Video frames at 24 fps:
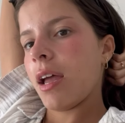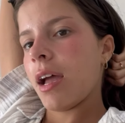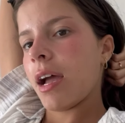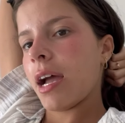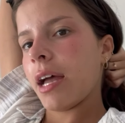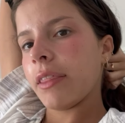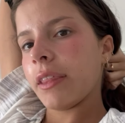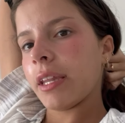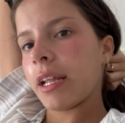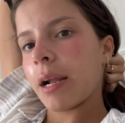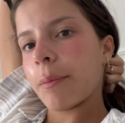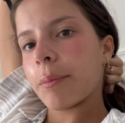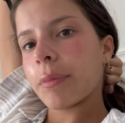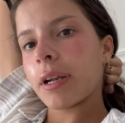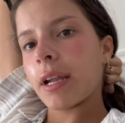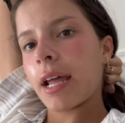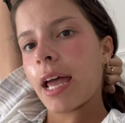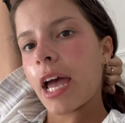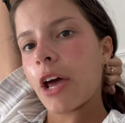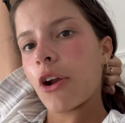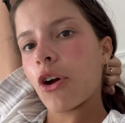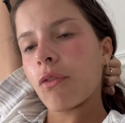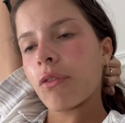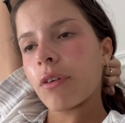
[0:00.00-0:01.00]
And then I'm gonna
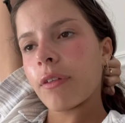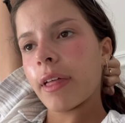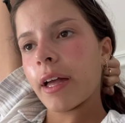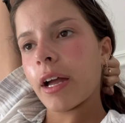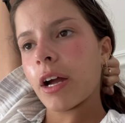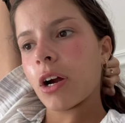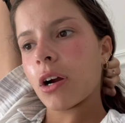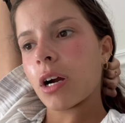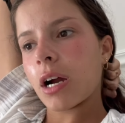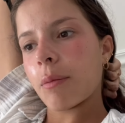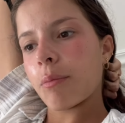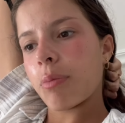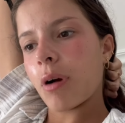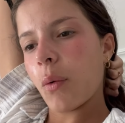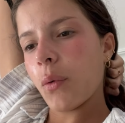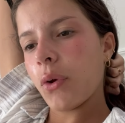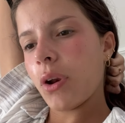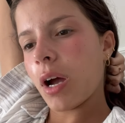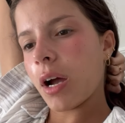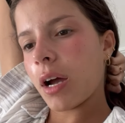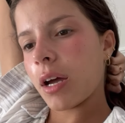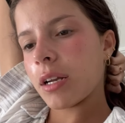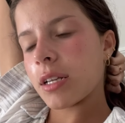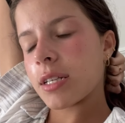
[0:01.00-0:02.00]
head over there. I'm probably
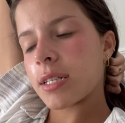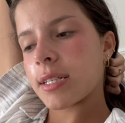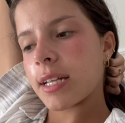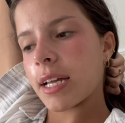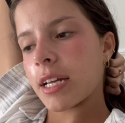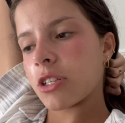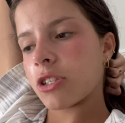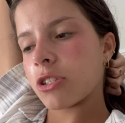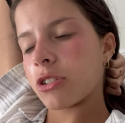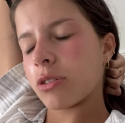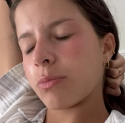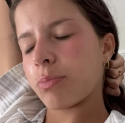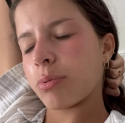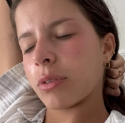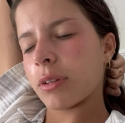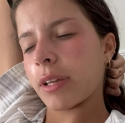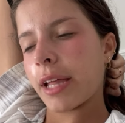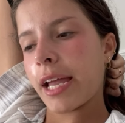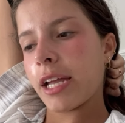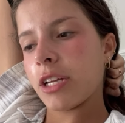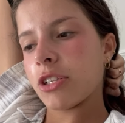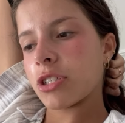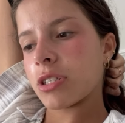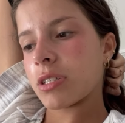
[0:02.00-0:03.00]
not gonna stay super
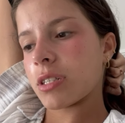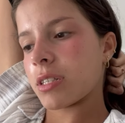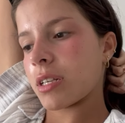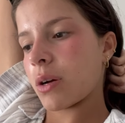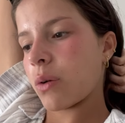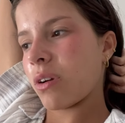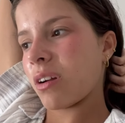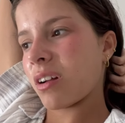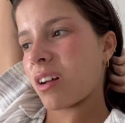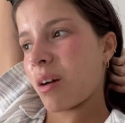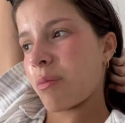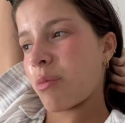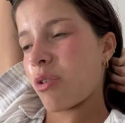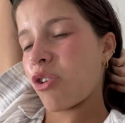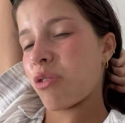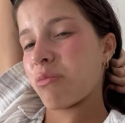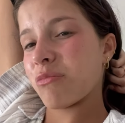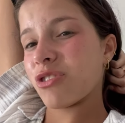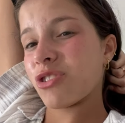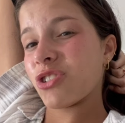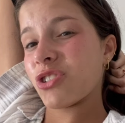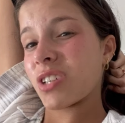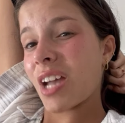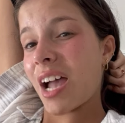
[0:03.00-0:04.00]
late just cause I wanna come home
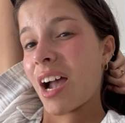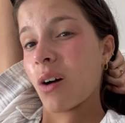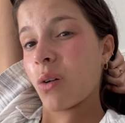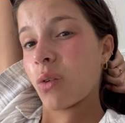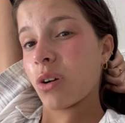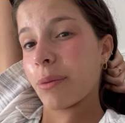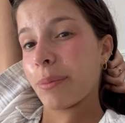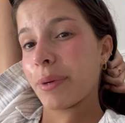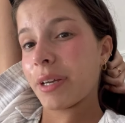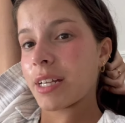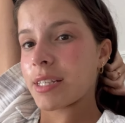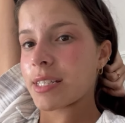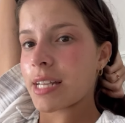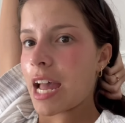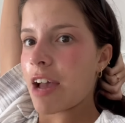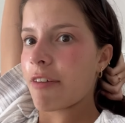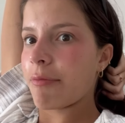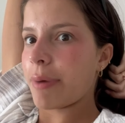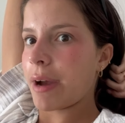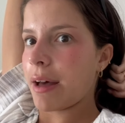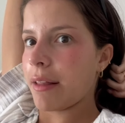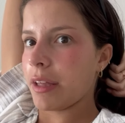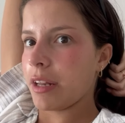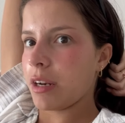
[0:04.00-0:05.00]
and shower because I have
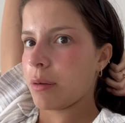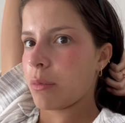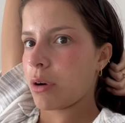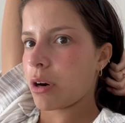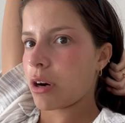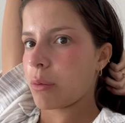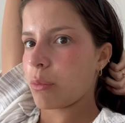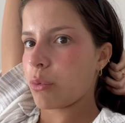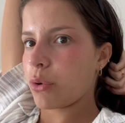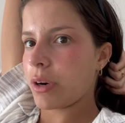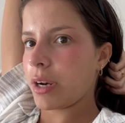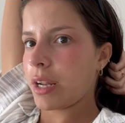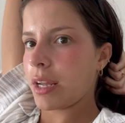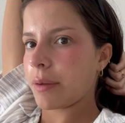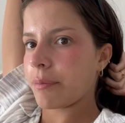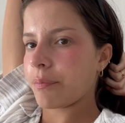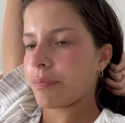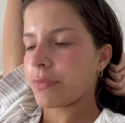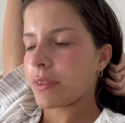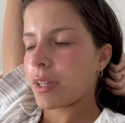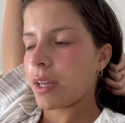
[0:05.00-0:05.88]
ballet tomorrow morning